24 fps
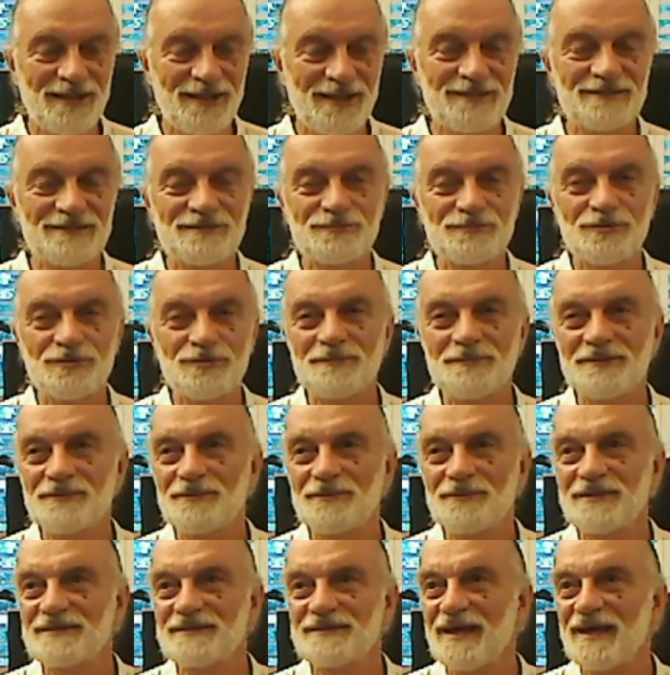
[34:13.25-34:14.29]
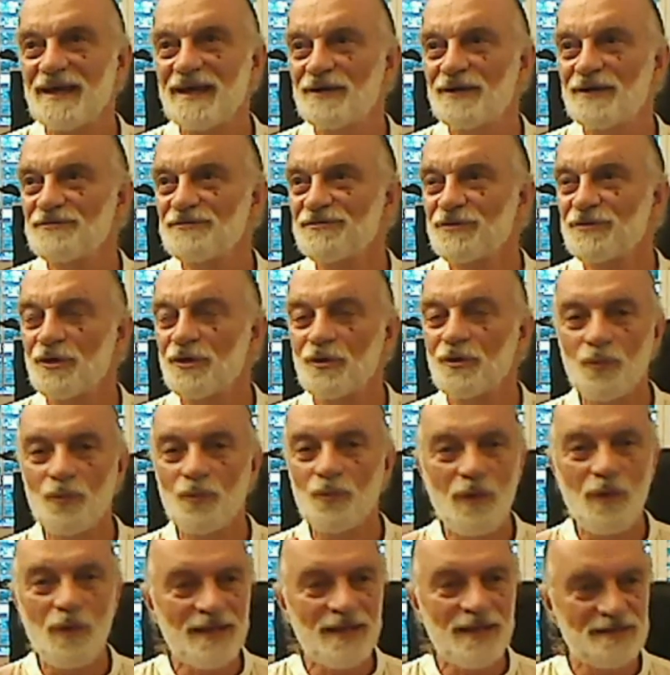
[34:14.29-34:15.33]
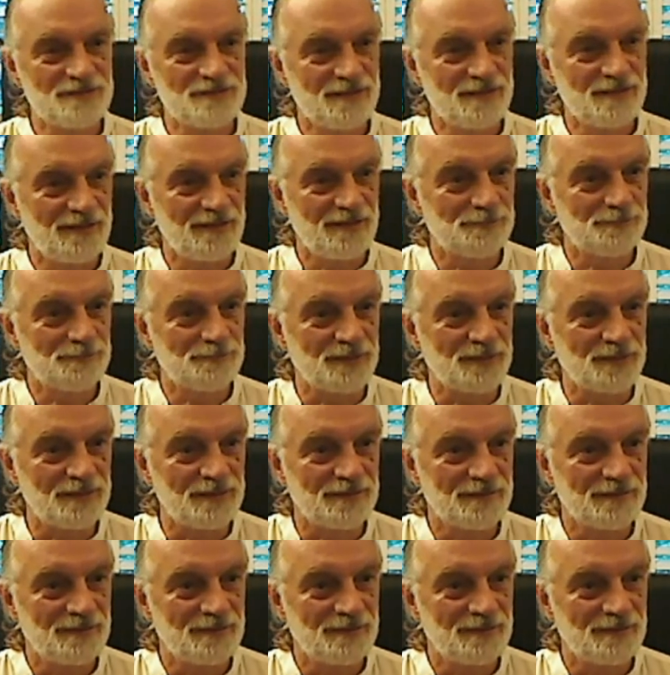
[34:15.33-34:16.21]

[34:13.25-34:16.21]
and the woman went out of her way to help me.